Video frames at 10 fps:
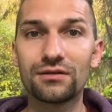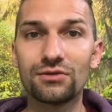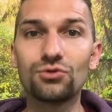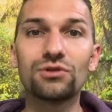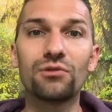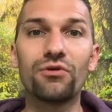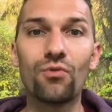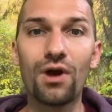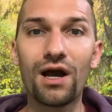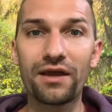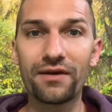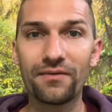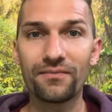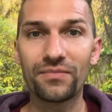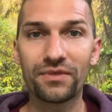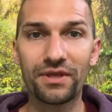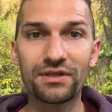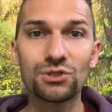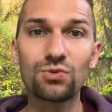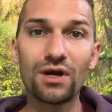You don't tell me why. And
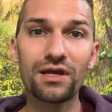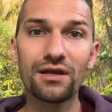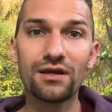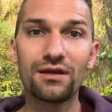that's why